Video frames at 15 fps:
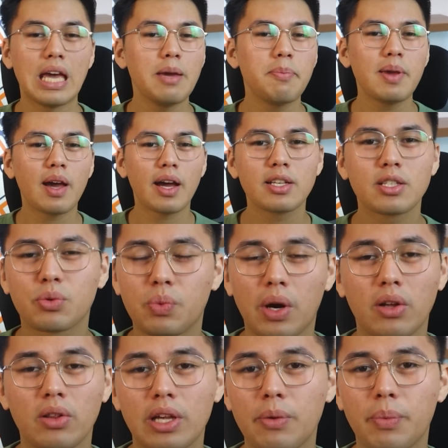APIs
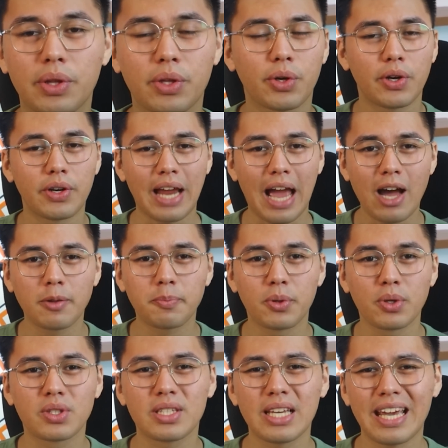rarely return
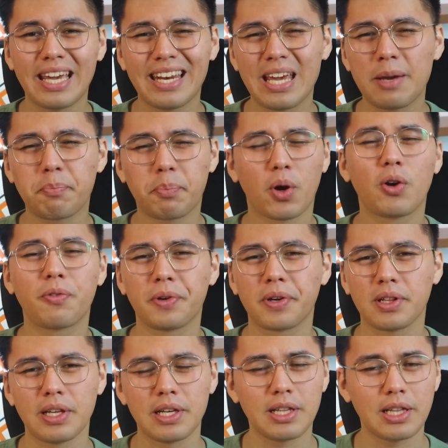outputs in a
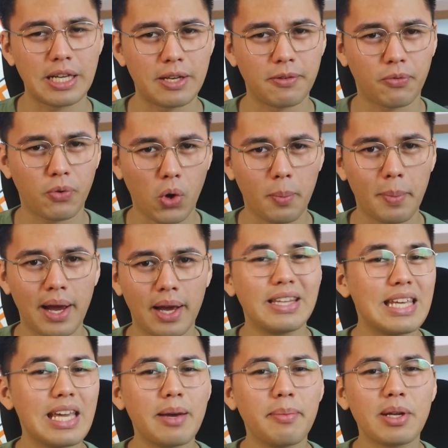perfectly clean format.
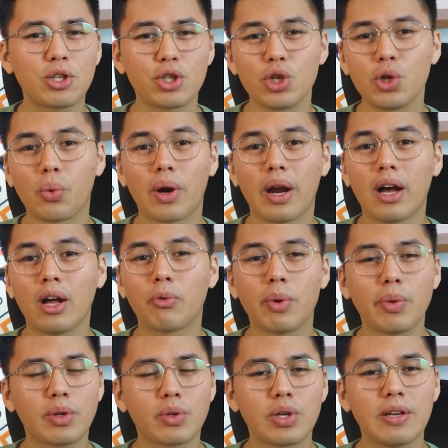The image URL
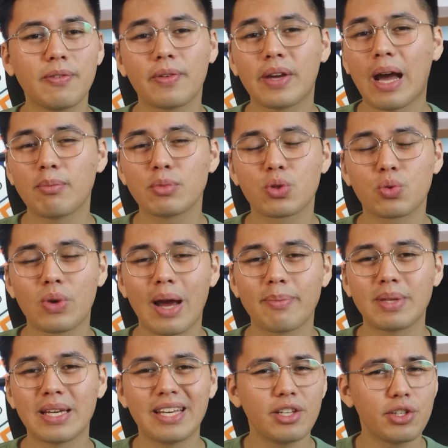retrieve comes
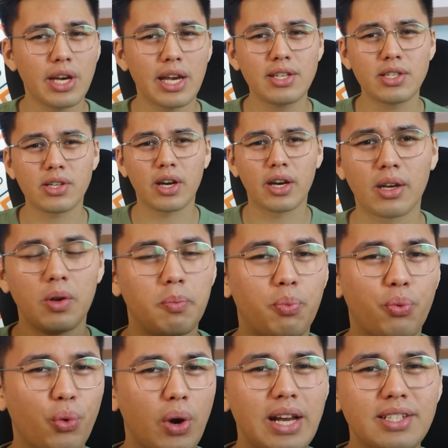wrapped in JSON, with
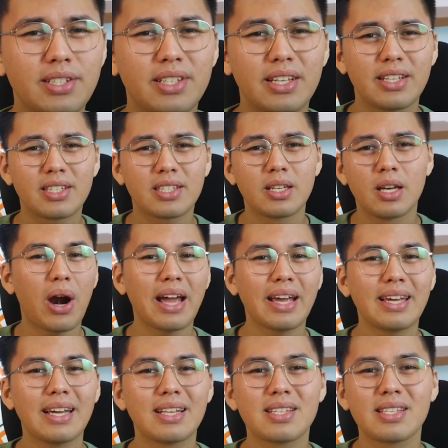braces,
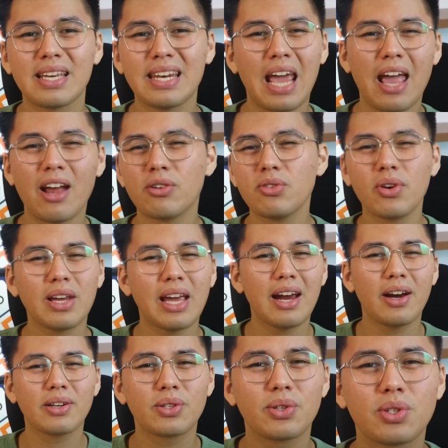brackets, and extra
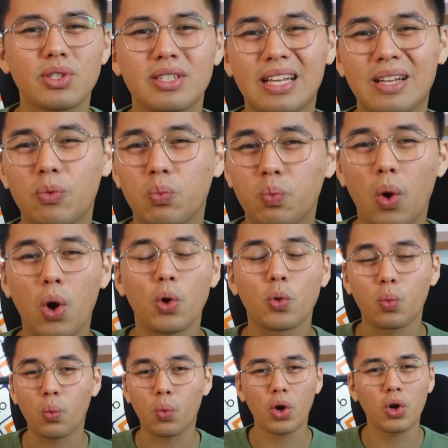characters that
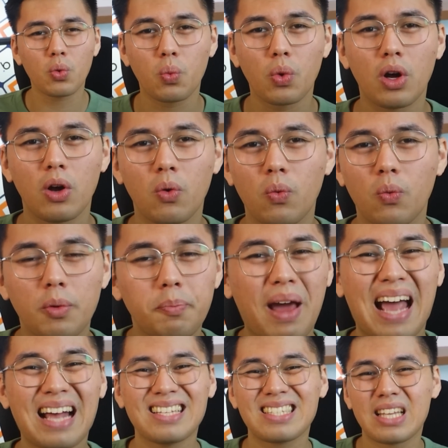won't work well when
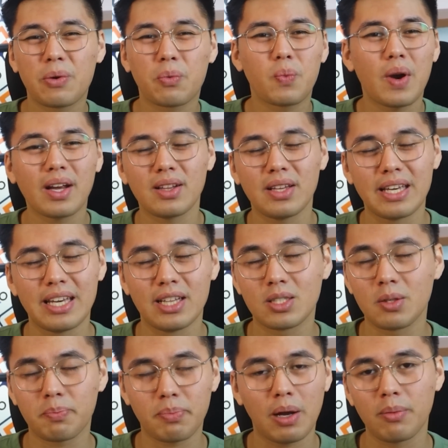passed directly
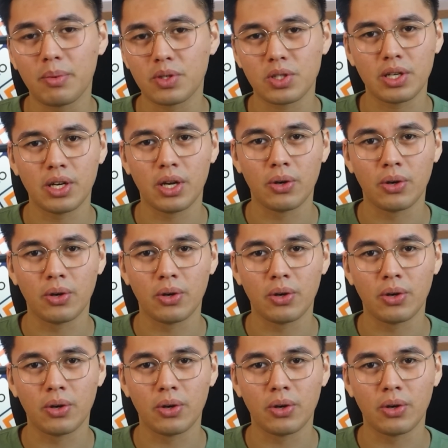into publishing